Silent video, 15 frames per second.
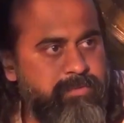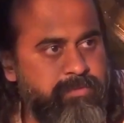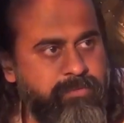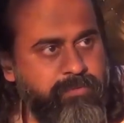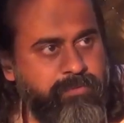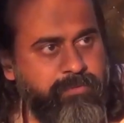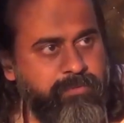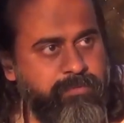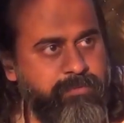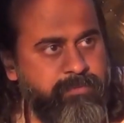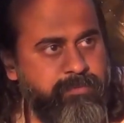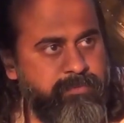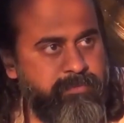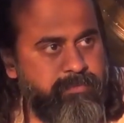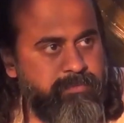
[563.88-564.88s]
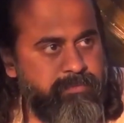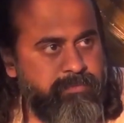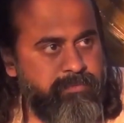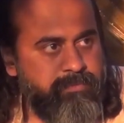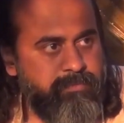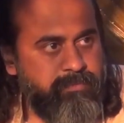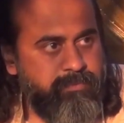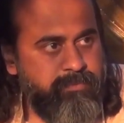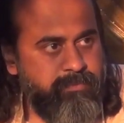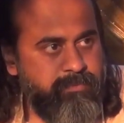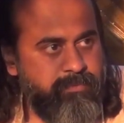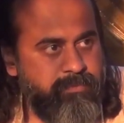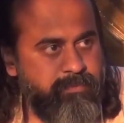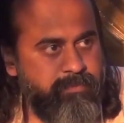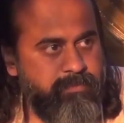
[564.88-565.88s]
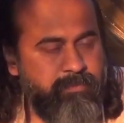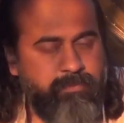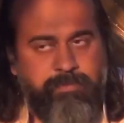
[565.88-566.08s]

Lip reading: [no speech]